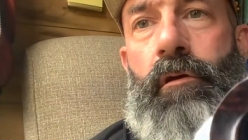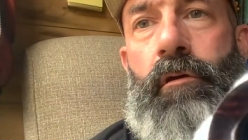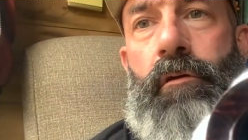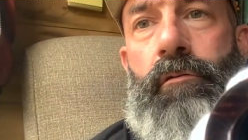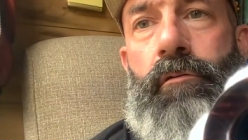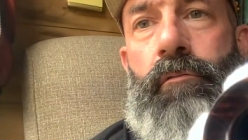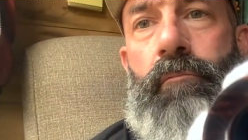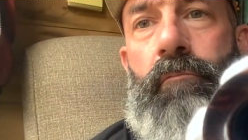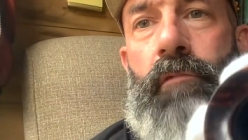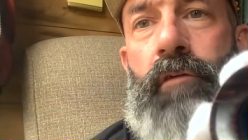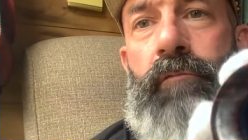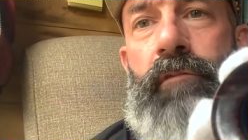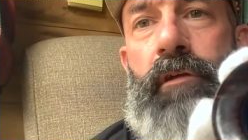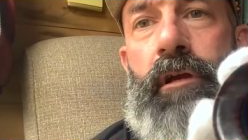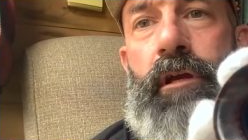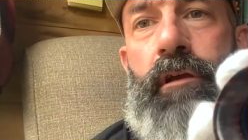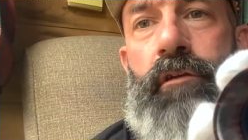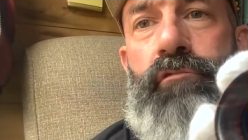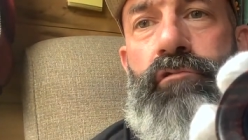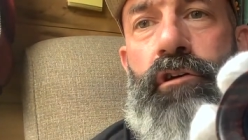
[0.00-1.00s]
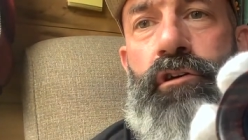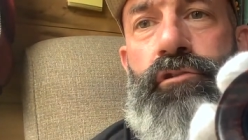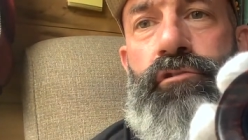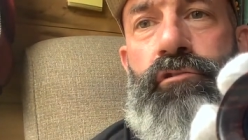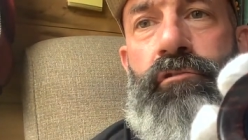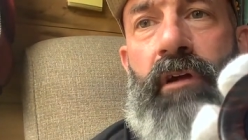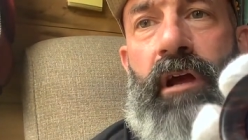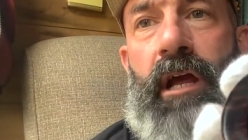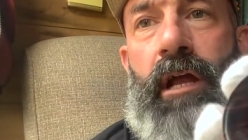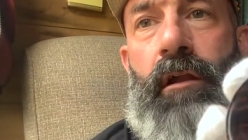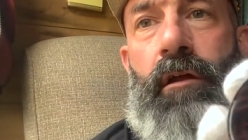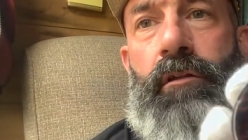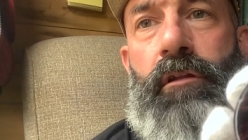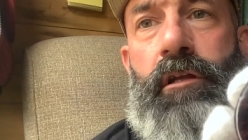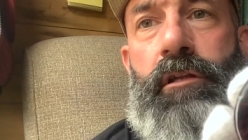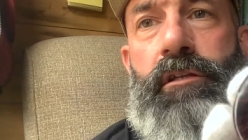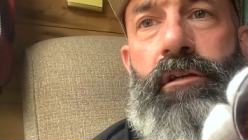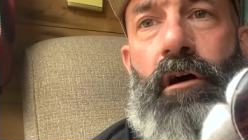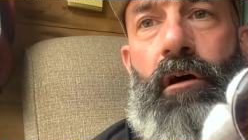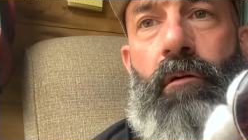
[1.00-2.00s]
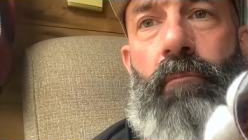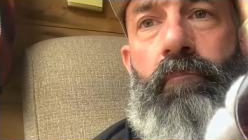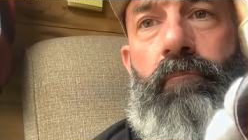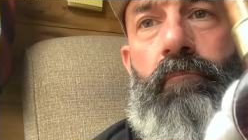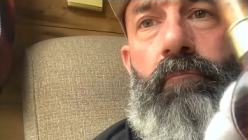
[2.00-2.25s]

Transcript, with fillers: Some lovely cross grain on the top.